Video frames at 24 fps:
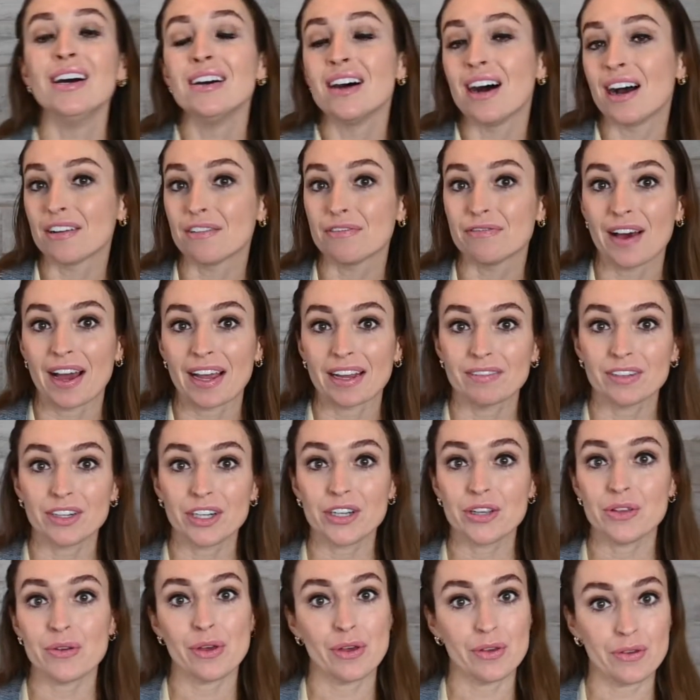on Fiverr,
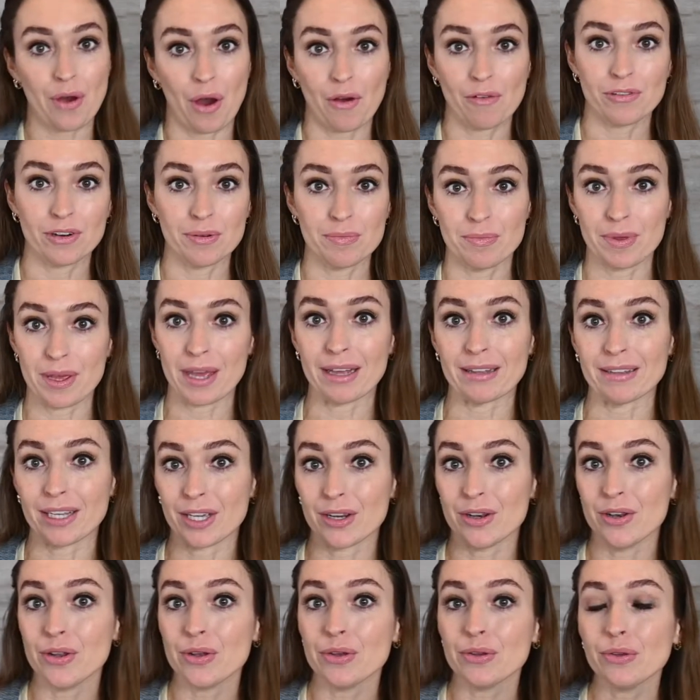you can go from being
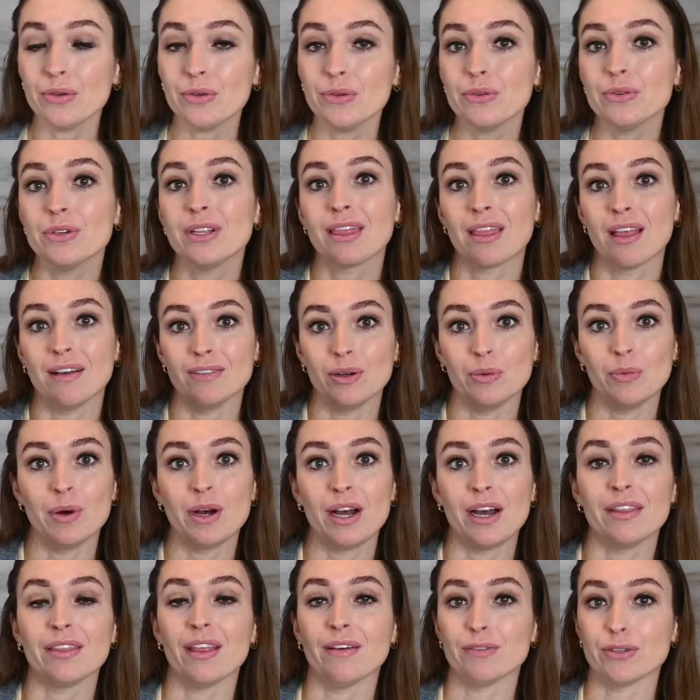new, level
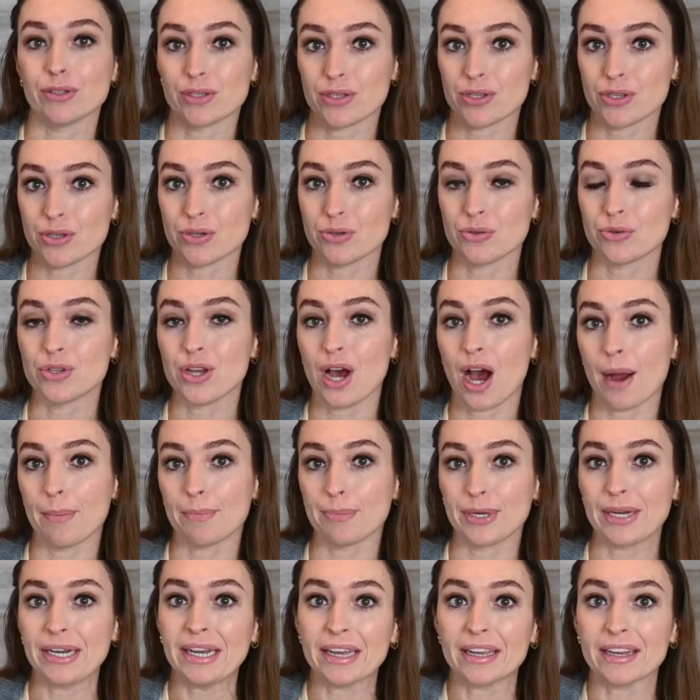1, level 2, top
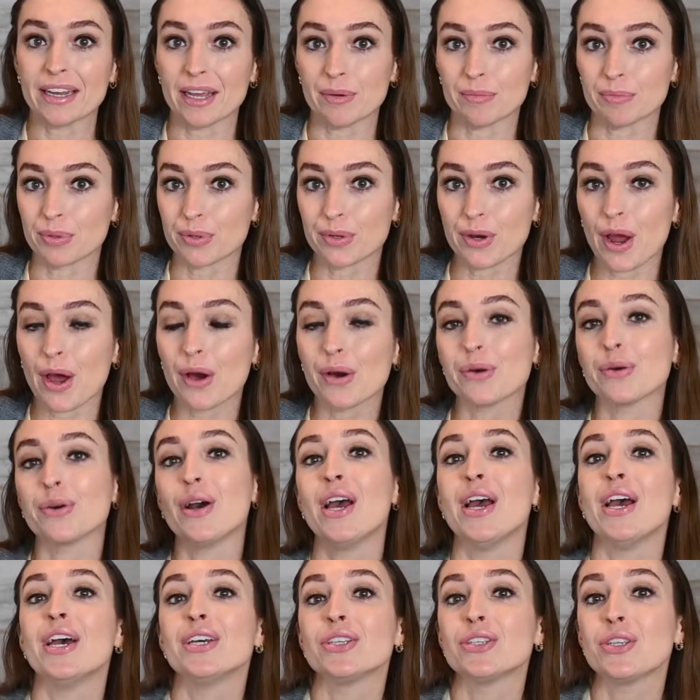rated, and pro.
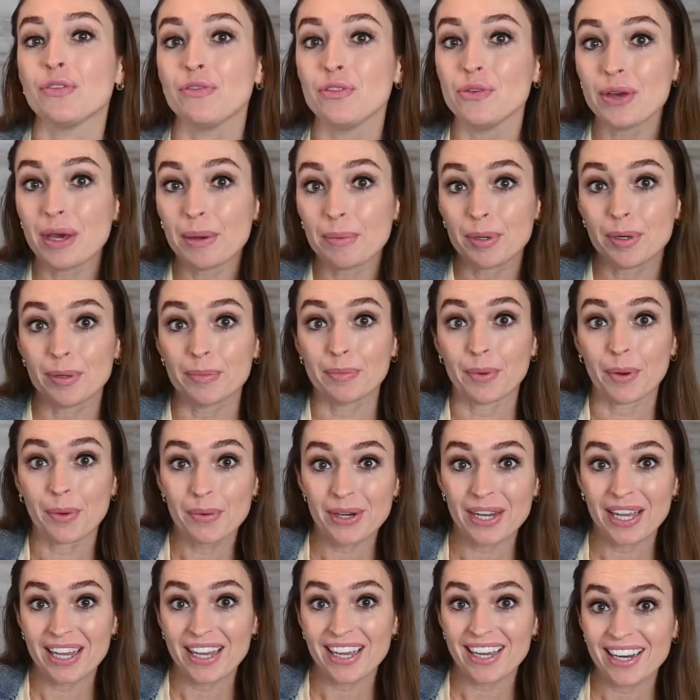So if you get
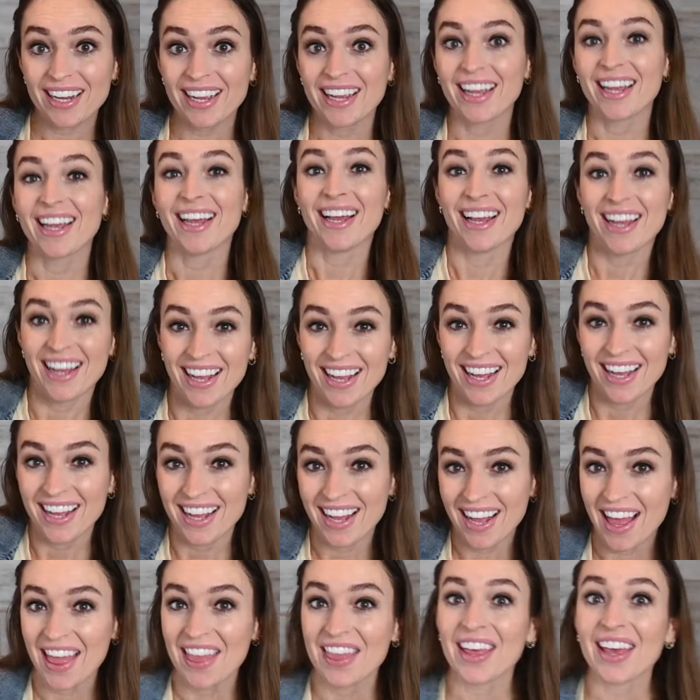promoted,
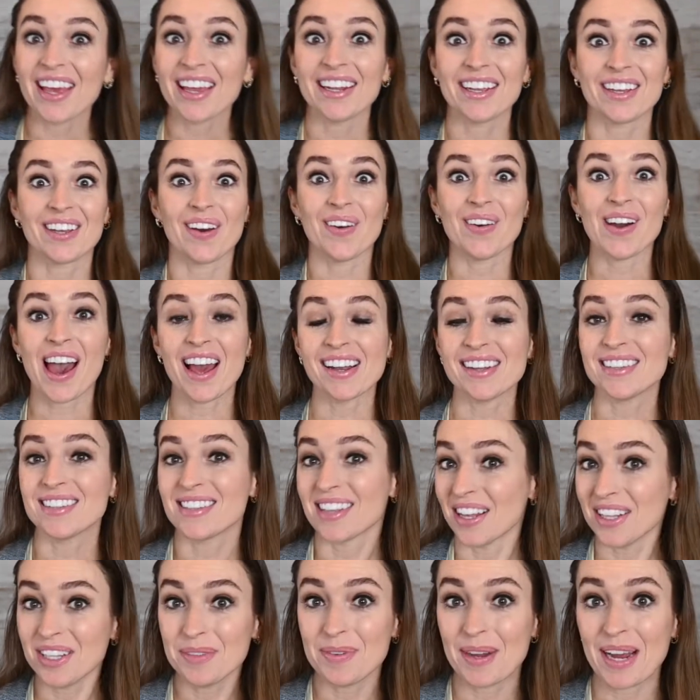then go ahead and
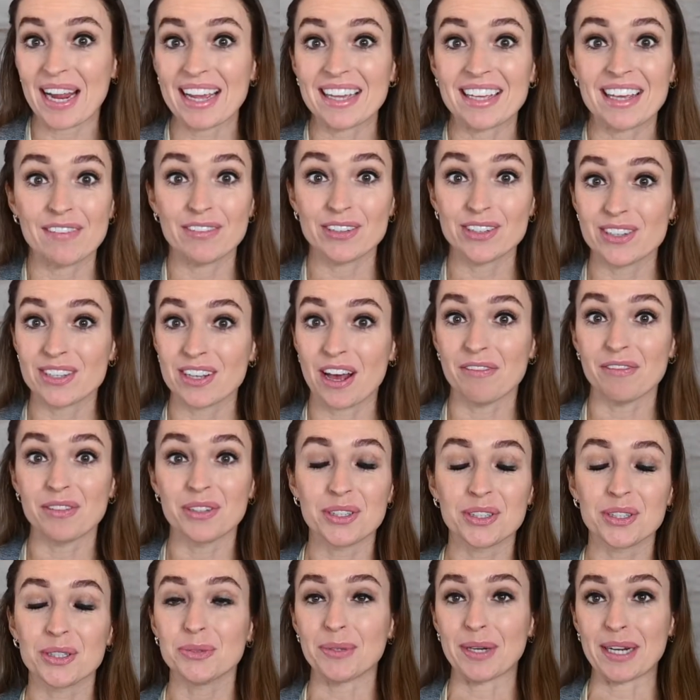celebrate. Give yourself a
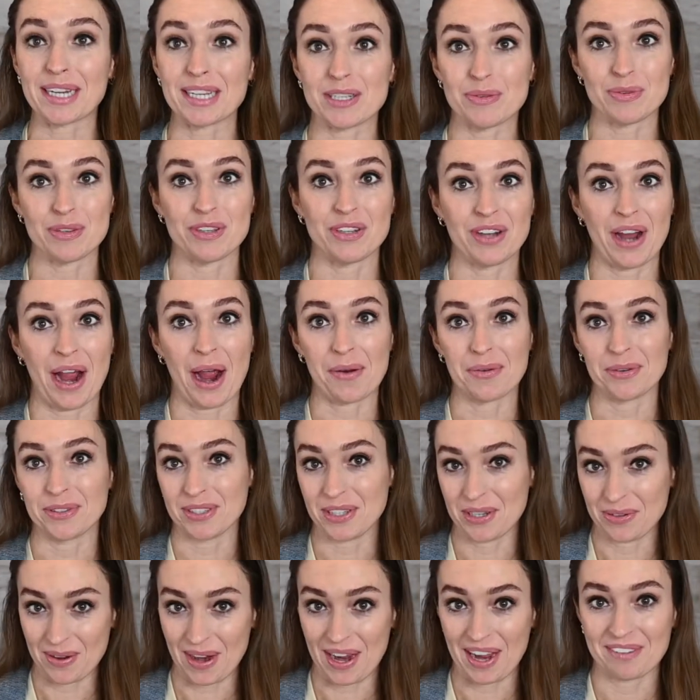little raise with your hourly
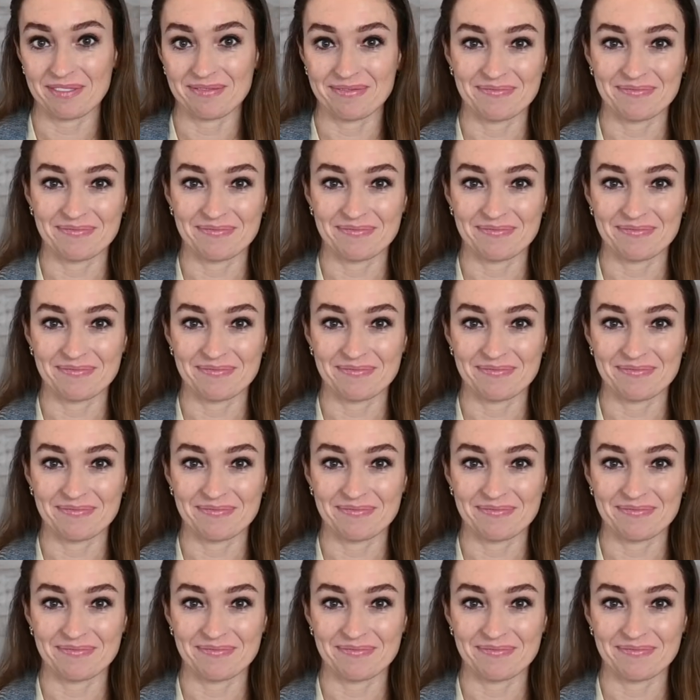rate.